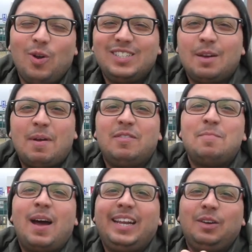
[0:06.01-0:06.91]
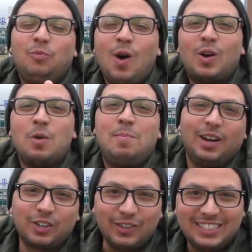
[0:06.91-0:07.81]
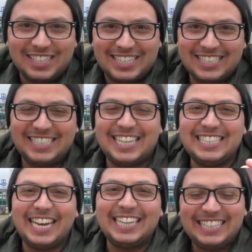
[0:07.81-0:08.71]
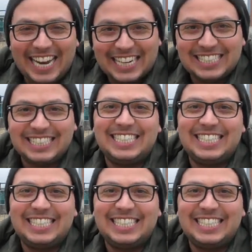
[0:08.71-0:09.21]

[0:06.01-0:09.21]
is up, everybody? Welcome, Perichoresis. This is the Daily Dance.